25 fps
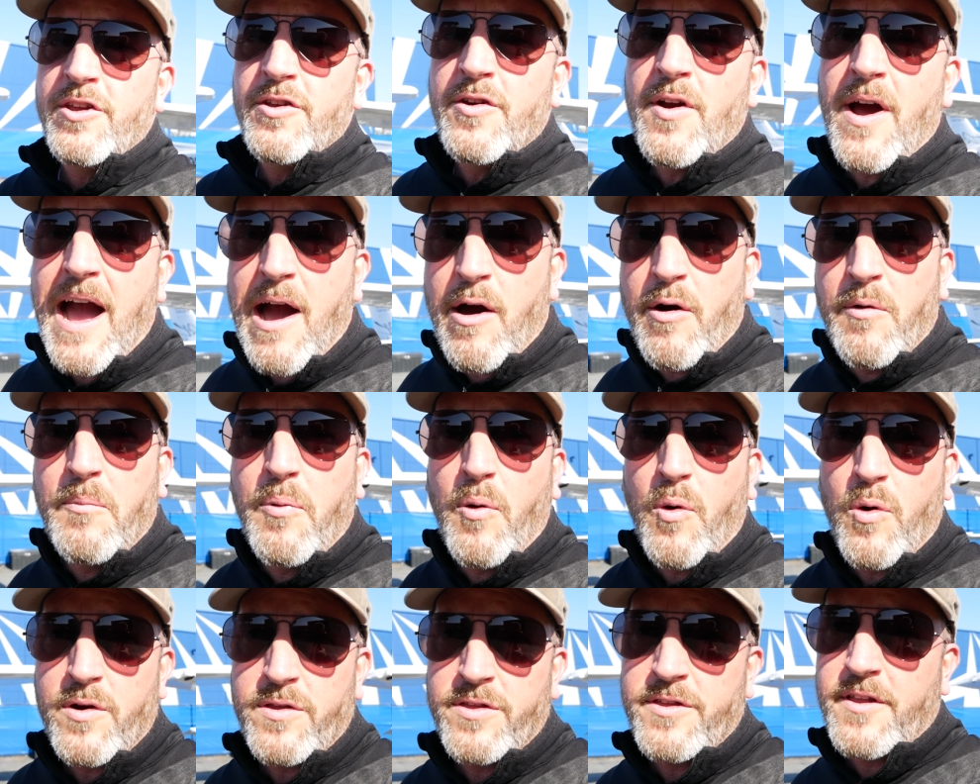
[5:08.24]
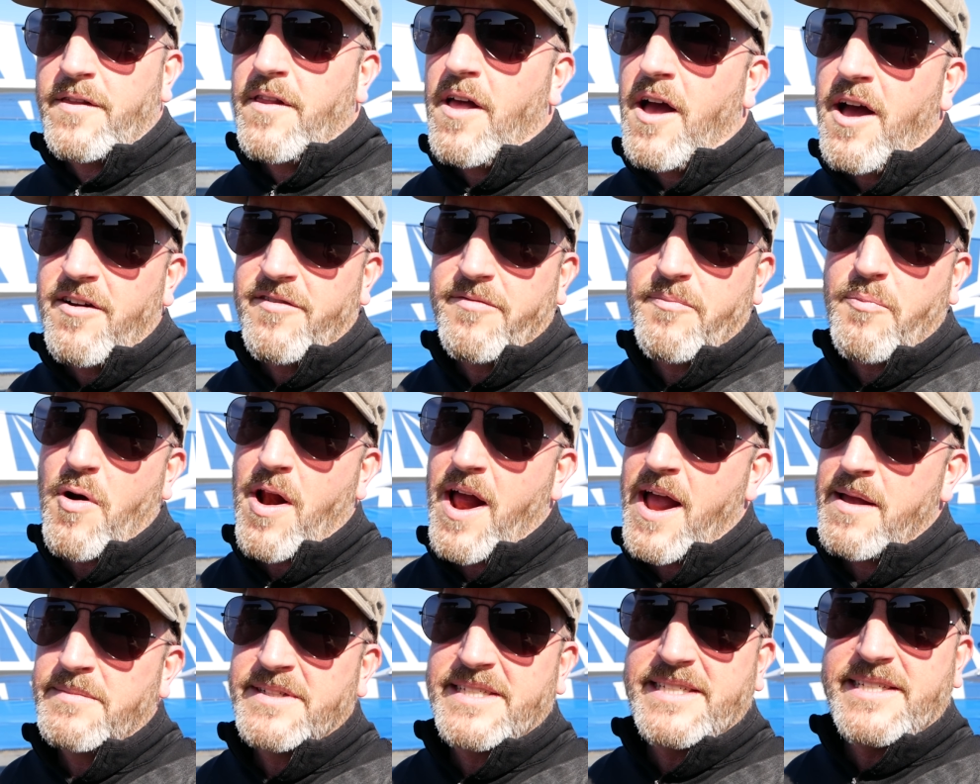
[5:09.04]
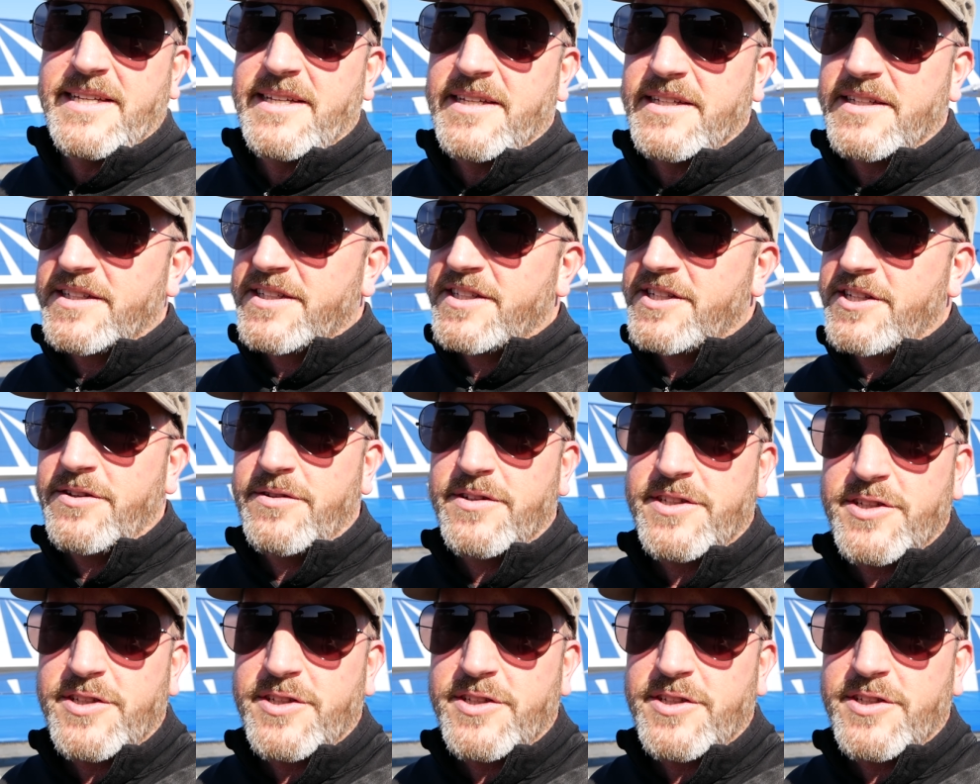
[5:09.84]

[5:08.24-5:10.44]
you know how important the law of primacy is too.